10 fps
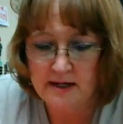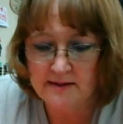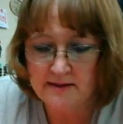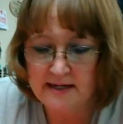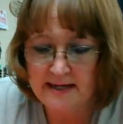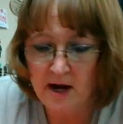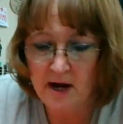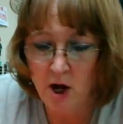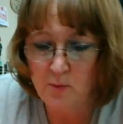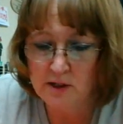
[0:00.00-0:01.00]
They say
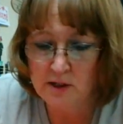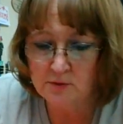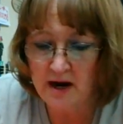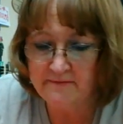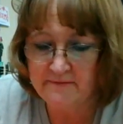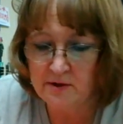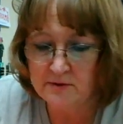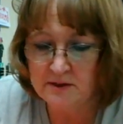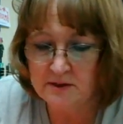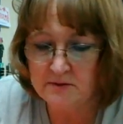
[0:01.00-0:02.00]
all-wheel drive
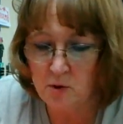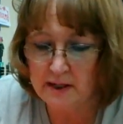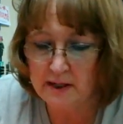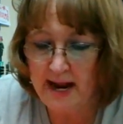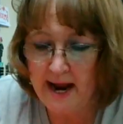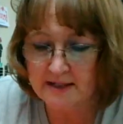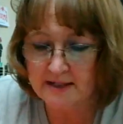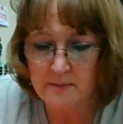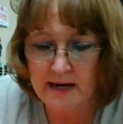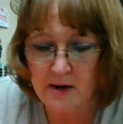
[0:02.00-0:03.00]
uses more gas,
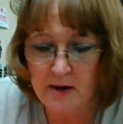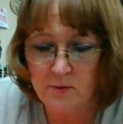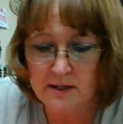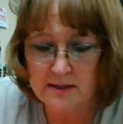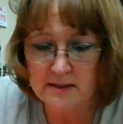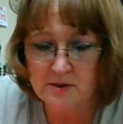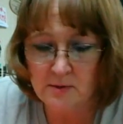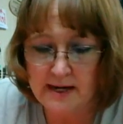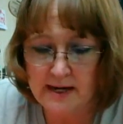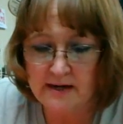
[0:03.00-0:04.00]
but I wouldn't
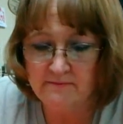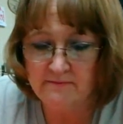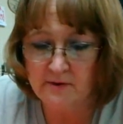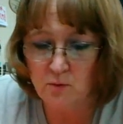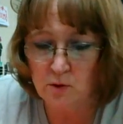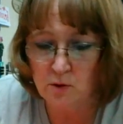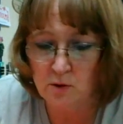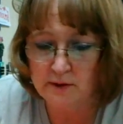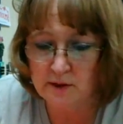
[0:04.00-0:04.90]
trade it for the world.